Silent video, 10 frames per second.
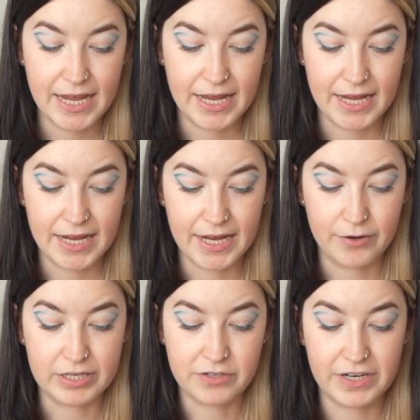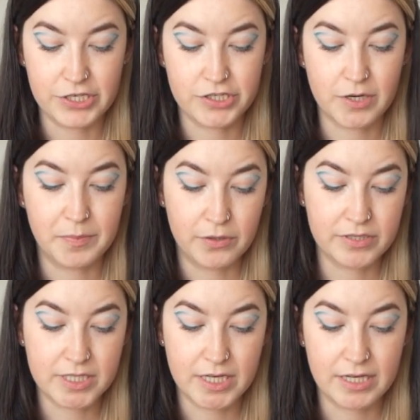and reservations are
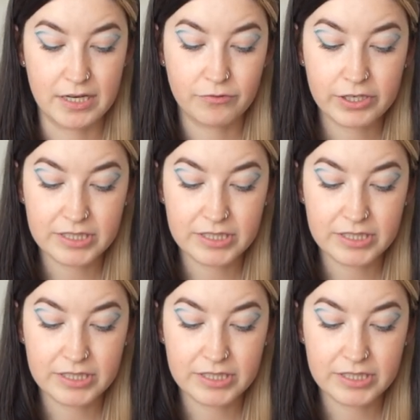posted in real